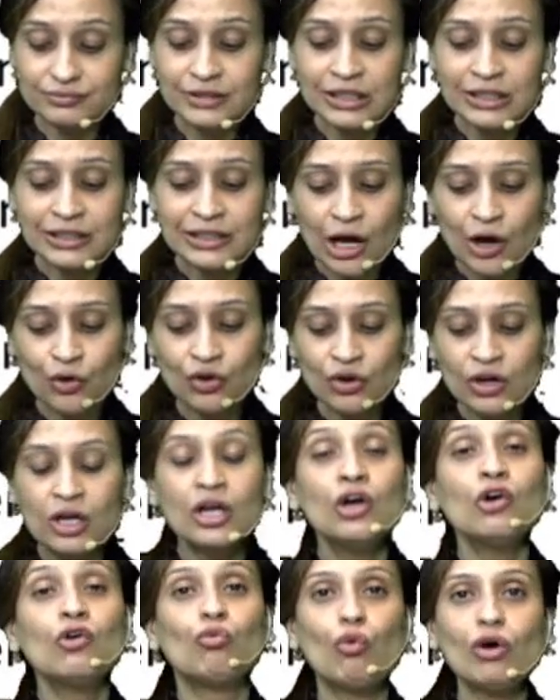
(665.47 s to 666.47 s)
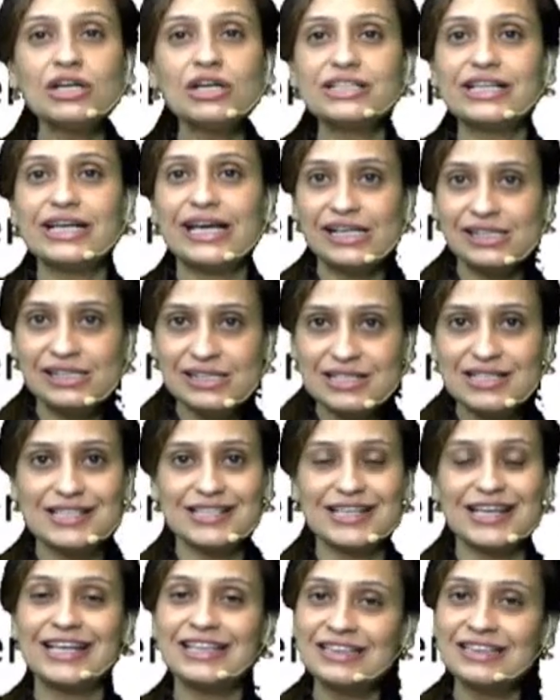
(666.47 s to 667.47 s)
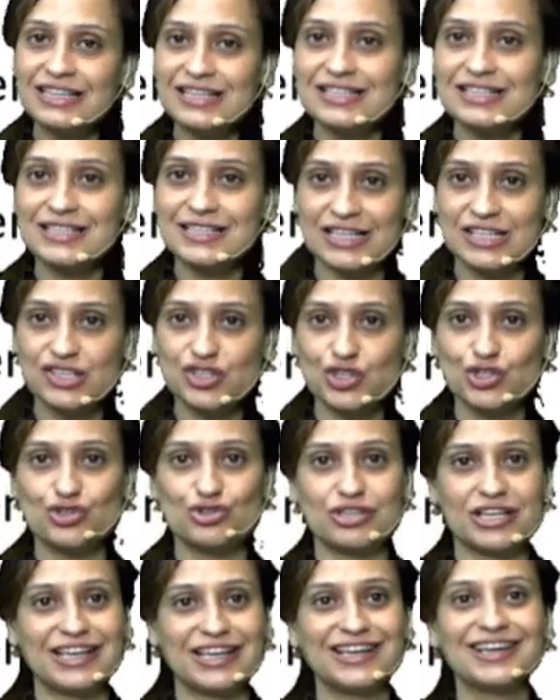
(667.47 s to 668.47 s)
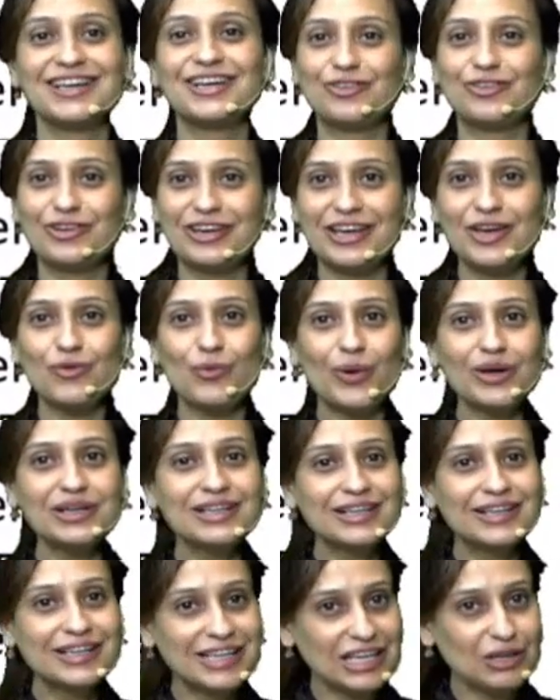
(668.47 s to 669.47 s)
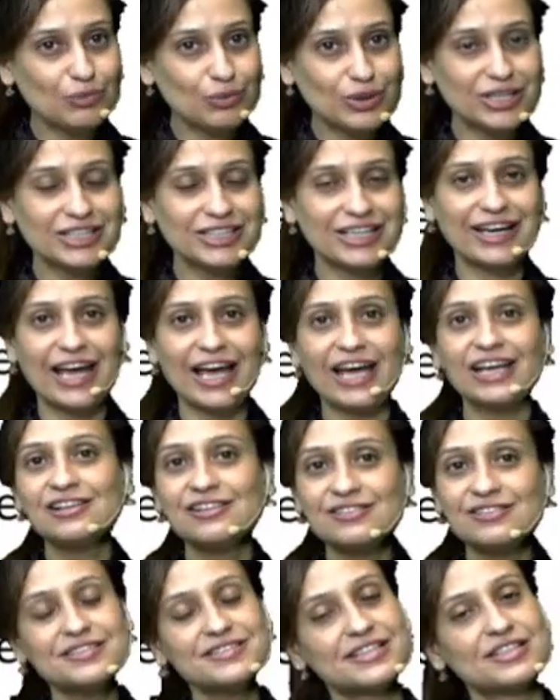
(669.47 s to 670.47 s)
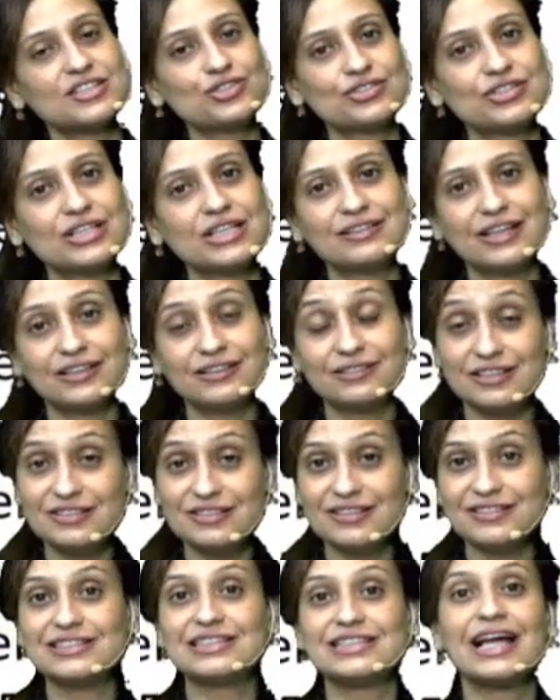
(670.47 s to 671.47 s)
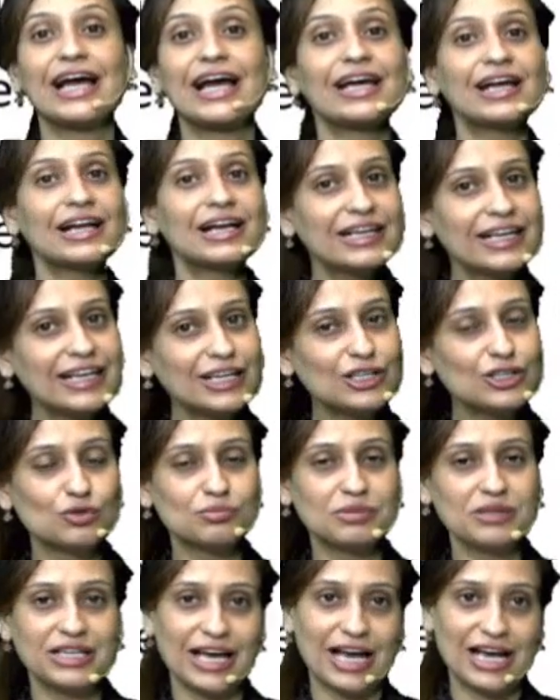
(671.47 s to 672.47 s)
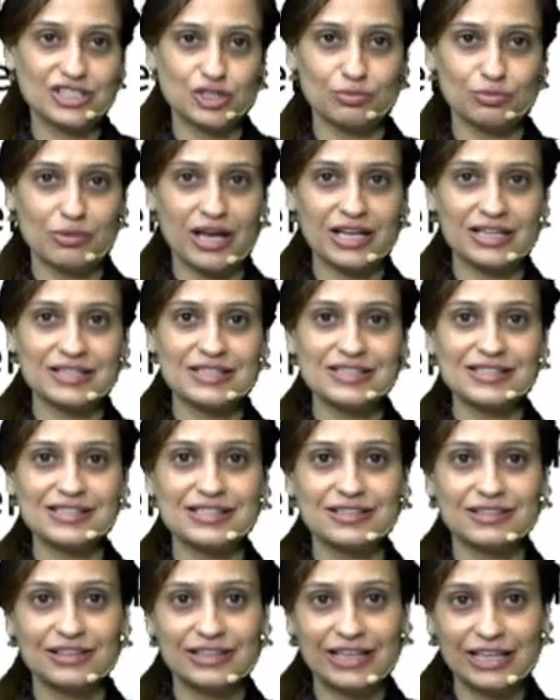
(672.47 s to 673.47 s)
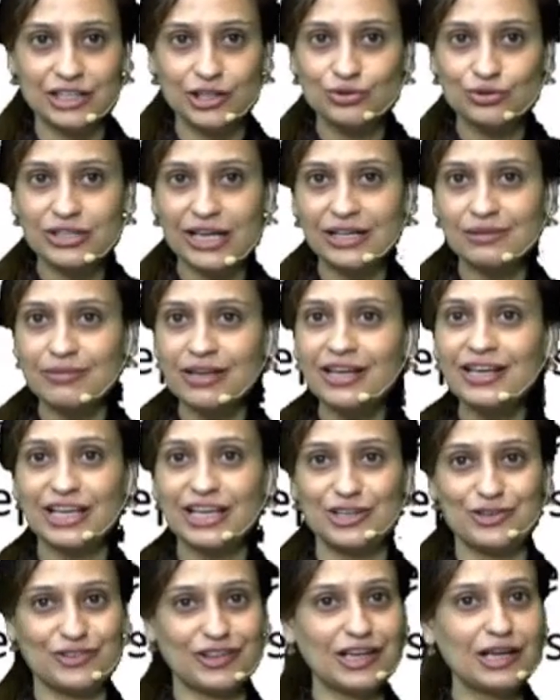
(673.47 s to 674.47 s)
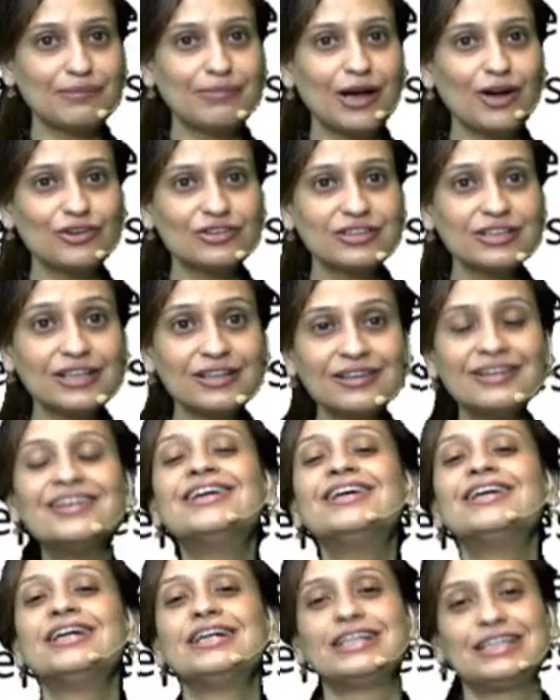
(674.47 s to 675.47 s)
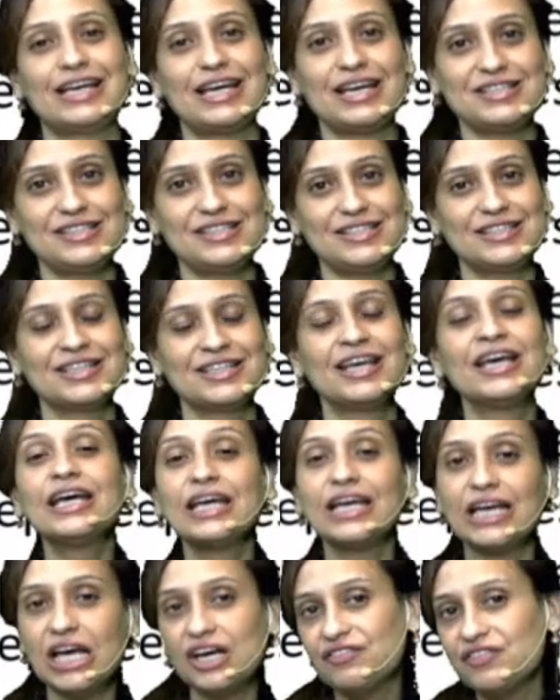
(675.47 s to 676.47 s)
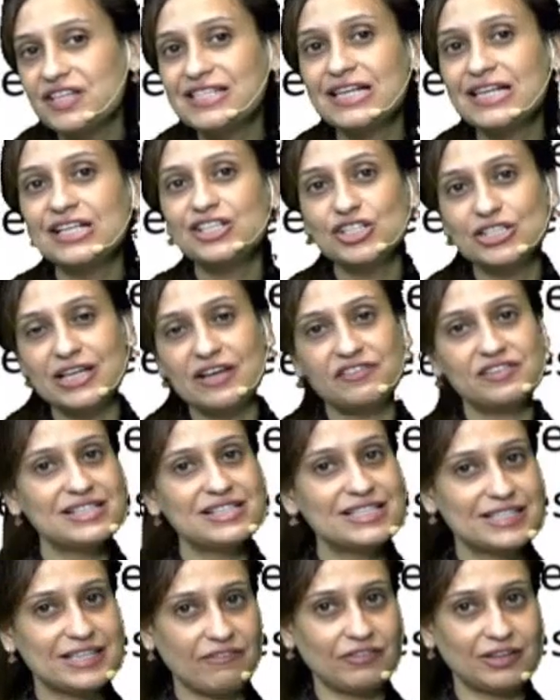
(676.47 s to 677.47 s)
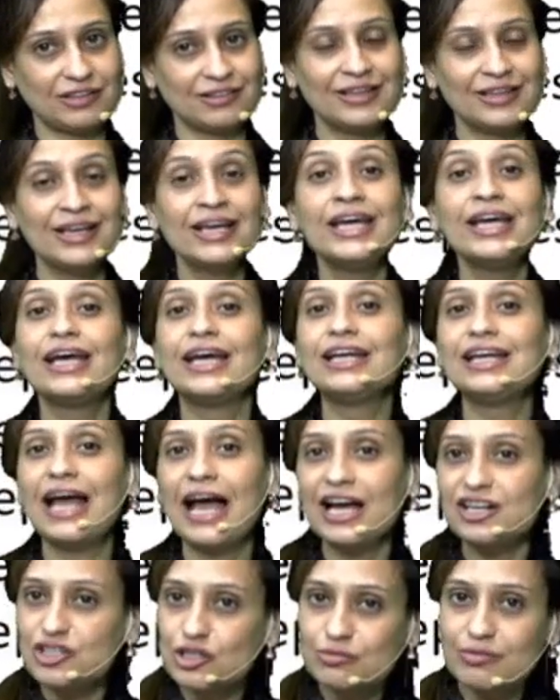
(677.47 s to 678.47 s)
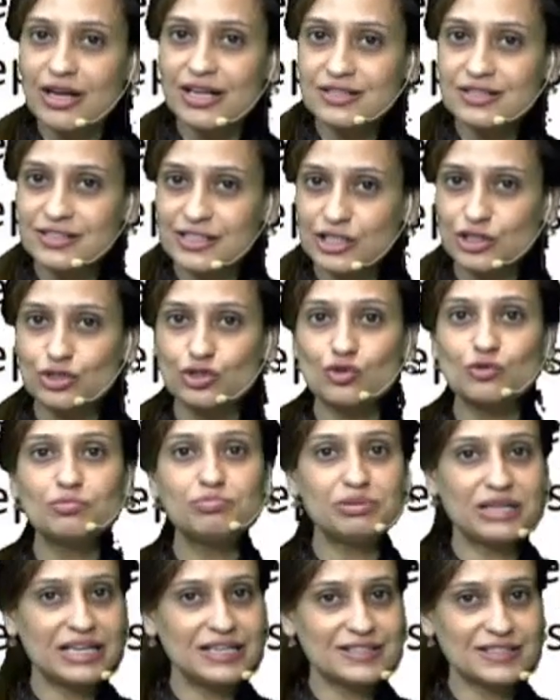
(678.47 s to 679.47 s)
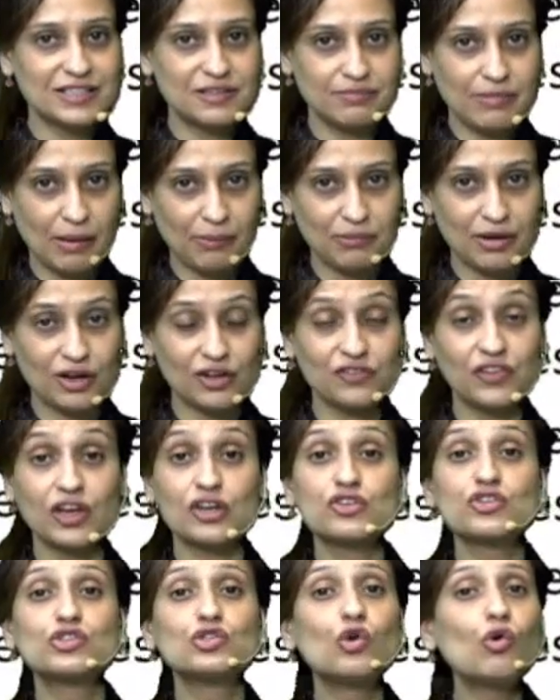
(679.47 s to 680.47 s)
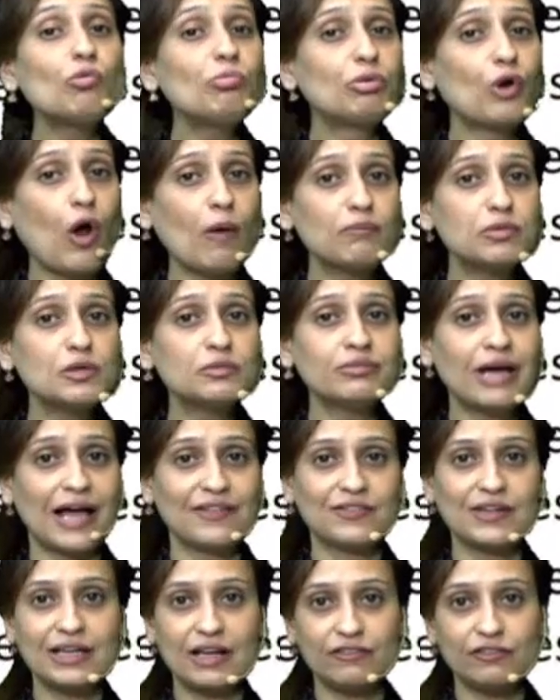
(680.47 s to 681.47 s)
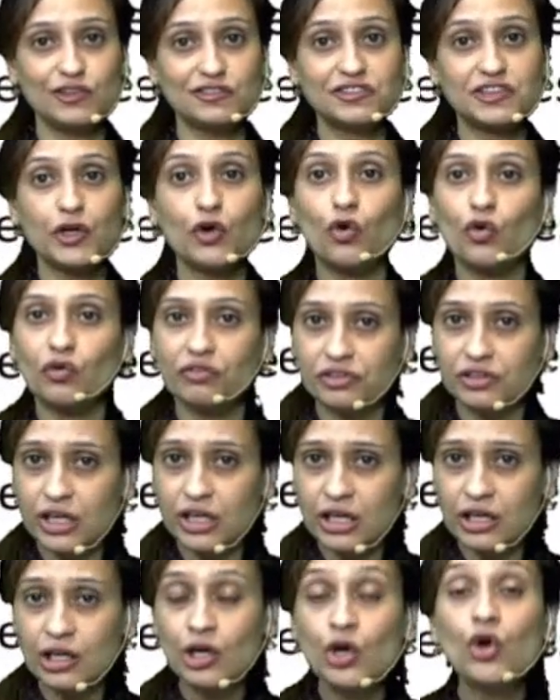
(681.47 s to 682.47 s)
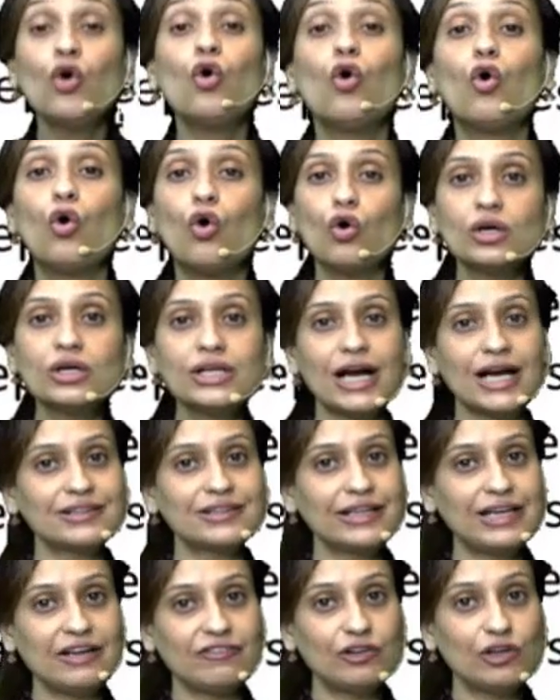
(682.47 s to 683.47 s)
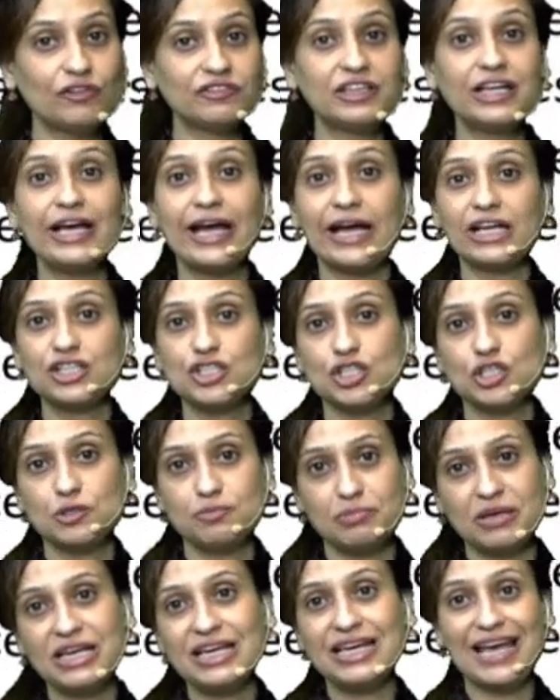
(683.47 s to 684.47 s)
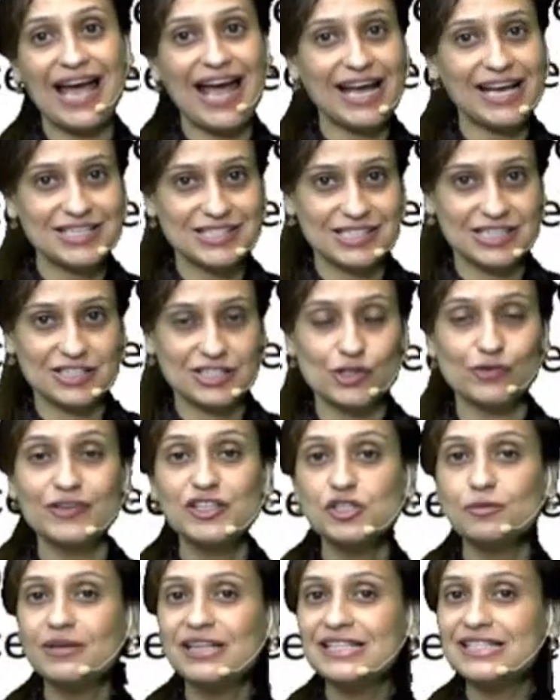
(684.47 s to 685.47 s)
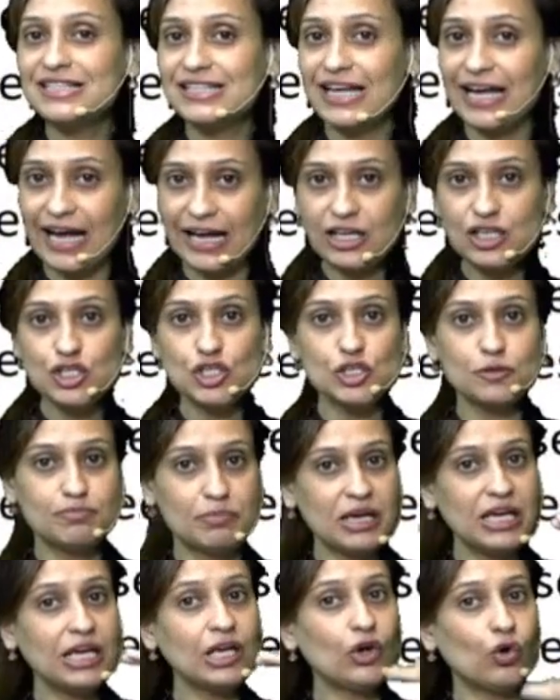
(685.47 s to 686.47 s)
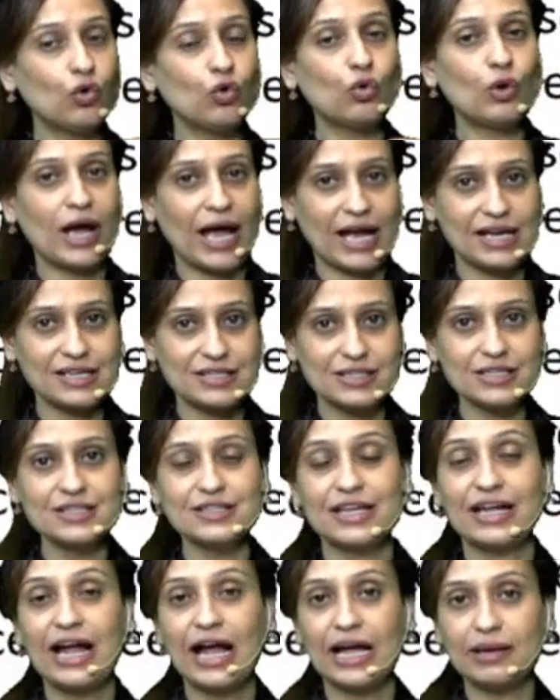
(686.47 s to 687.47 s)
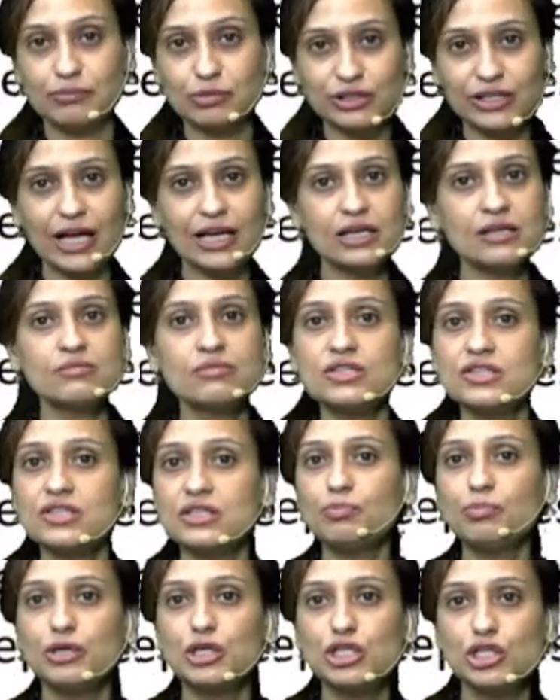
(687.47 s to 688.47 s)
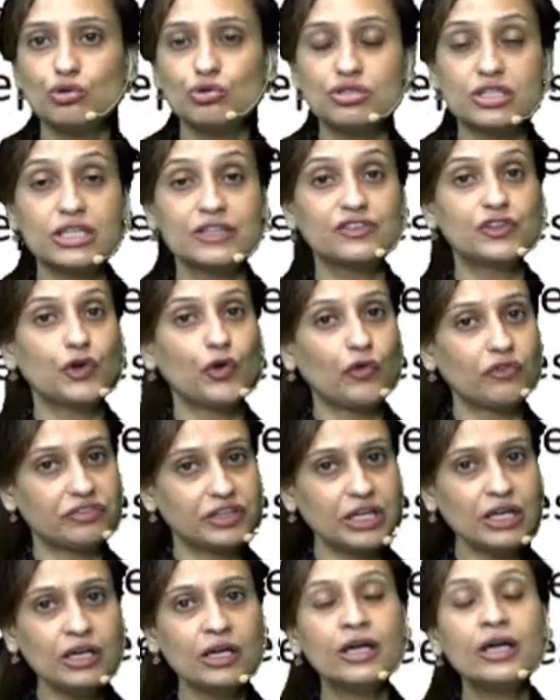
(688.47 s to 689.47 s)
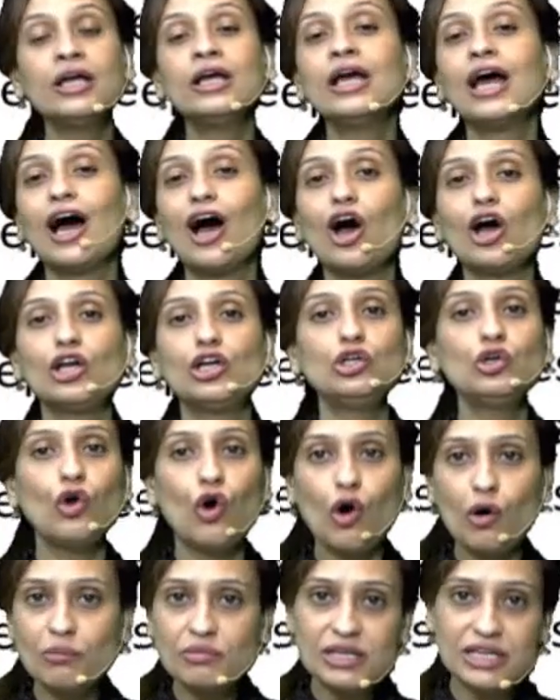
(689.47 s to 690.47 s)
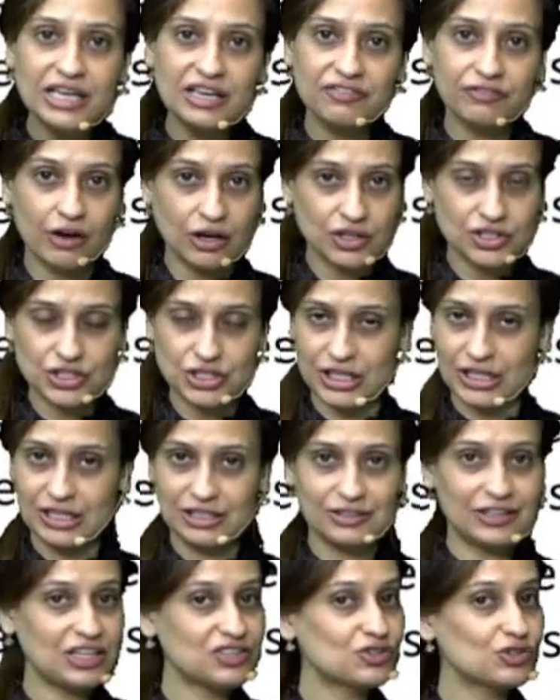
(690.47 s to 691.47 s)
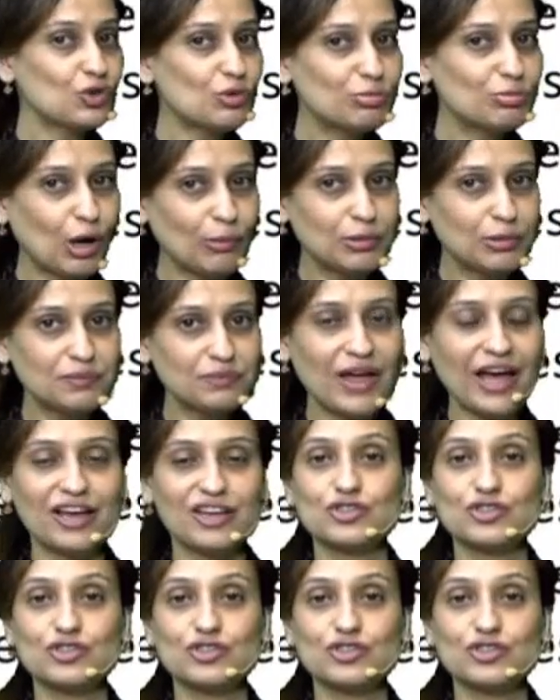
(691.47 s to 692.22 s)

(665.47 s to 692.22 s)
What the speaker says: Now, what else in this history, okay, what keyword again in this history that this is likely to be Asherman's? Can you tell me? Can you think about it? Yes, FSH level 7. In Asherman syndrome, please remember, there is no problem at the level of the ovary or at the level of the HP axis. So which means the HPO axis, the hypothalamus, the pituitary and the ovary are normally functioning. There's no problem there.